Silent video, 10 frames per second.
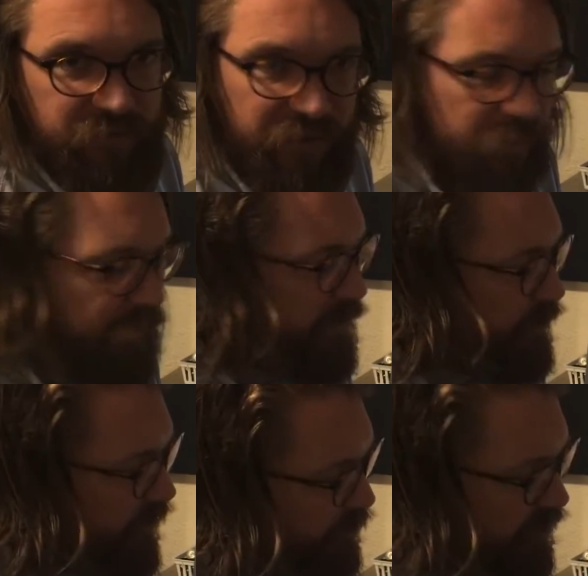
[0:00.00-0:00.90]
divided by
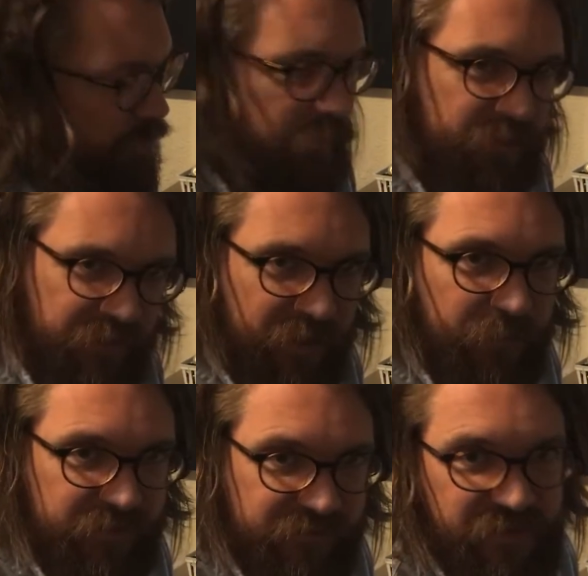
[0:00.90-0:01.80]
3 plus 1 divided
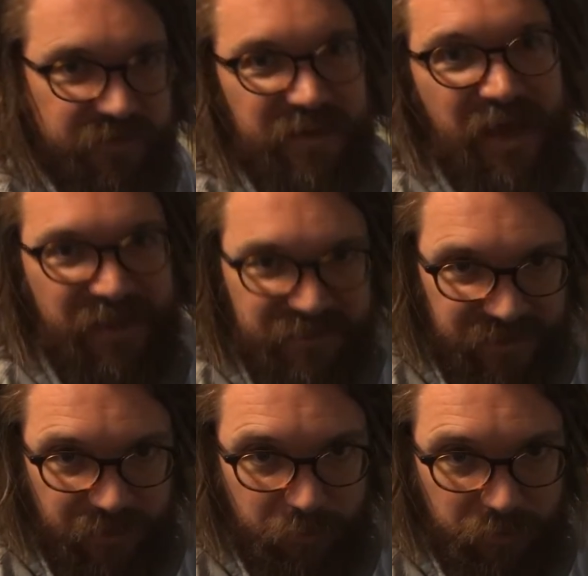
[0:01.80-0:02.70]
by 6, add
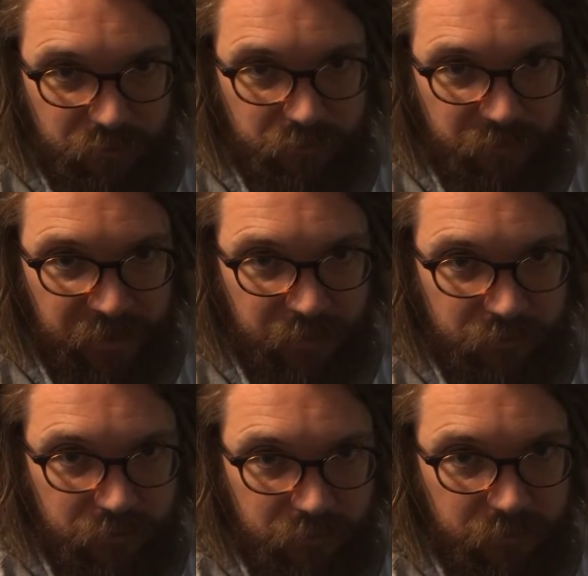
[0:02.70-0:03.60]
that up, okay?
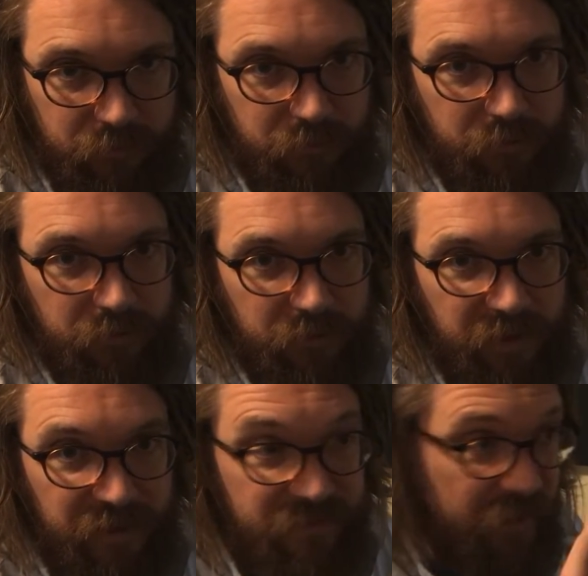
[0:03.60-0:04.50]

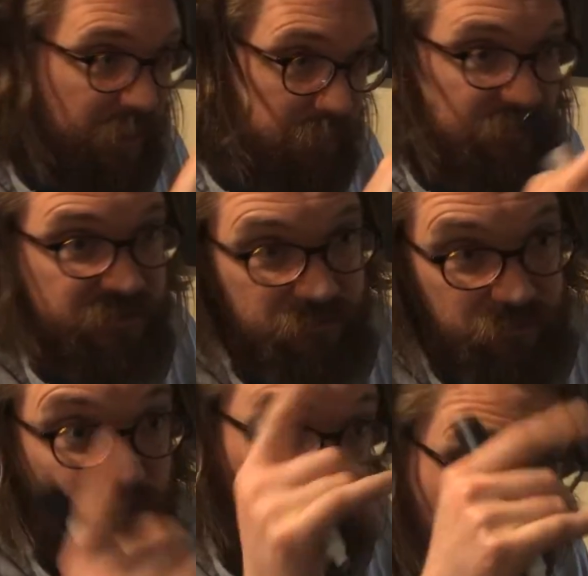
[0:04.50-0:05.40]
And then
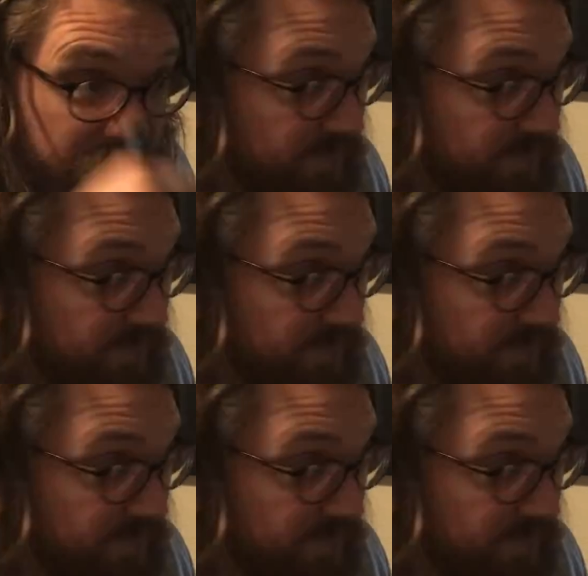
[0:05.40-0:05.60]
1